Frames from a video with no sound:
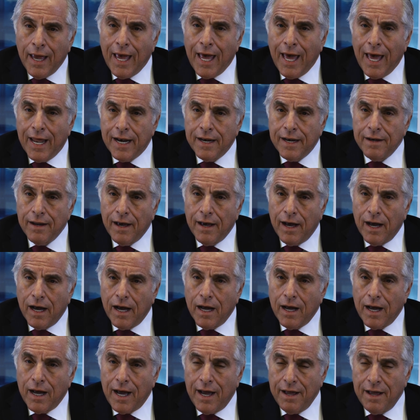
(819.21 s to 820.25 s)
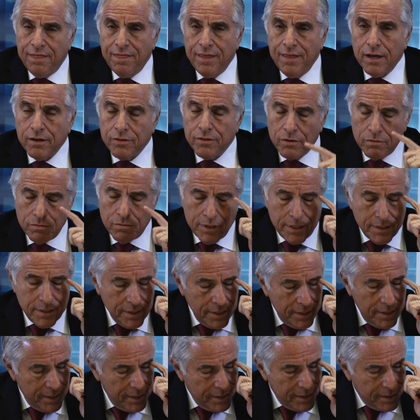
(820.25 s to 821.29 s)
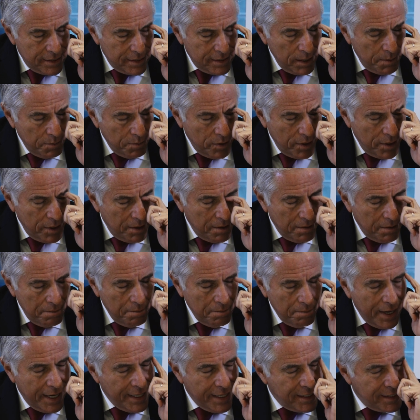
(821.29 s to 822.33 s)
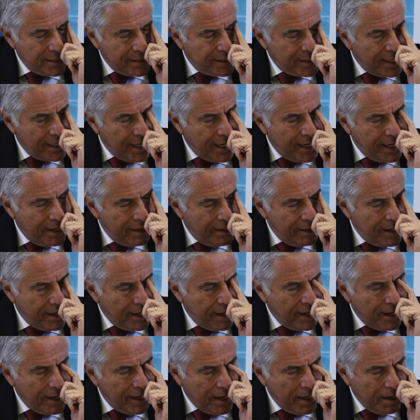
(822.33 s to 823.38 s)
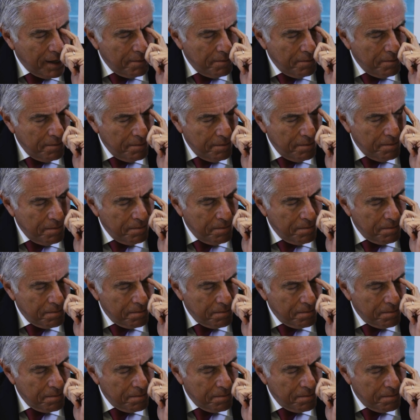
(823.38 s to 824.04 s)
And I think the reason that someone might say that I'm